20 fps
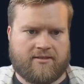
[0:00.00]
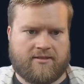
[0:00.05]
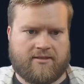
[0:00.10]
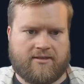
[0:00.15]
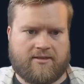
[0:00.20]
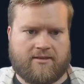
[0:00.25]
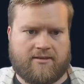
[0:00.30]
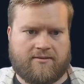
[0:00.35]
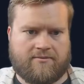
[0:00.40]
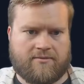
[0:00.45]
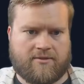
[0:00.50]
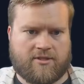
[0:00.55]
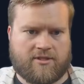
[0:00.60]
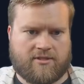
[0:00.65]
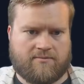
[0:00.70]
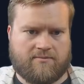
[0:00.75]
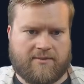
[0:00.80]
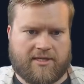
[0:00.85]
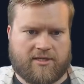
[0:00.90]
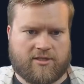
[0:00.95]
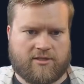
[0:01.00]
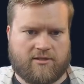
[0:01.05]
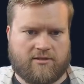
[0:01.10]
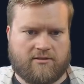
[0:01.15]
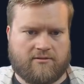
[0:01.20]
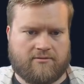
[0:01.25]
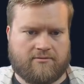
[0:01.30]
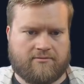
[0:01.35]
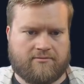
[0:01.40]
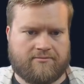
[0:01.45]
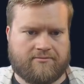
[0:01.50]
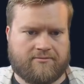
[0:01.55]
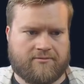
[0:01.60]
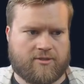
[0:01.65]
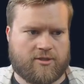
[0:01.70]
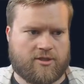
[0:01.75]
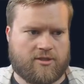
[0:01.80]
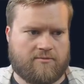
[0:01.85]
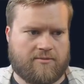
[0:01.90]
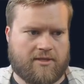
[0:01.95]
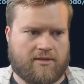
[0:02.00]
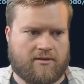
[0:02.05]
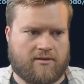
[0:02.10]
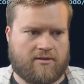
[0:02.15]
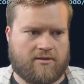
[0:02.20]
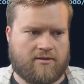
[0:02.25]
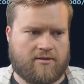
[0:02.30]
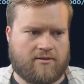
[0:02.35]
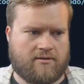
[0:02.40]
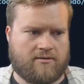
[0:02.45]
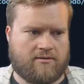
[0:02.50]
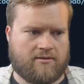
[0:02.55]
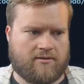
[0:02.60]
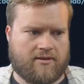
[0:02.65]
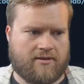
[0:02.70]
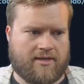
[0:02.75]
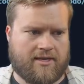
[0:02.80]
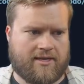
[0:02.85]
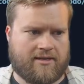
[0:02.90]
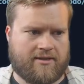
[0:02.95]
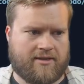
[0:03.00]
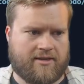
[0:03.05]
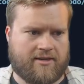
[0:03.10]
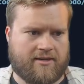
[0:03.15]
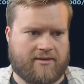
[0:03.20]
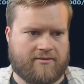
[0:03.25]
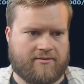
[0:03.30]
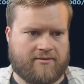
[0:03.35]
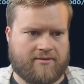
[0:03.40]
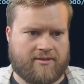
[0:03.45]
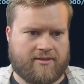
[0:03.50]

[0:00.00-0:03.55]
Um, just make sure, should be all out of there.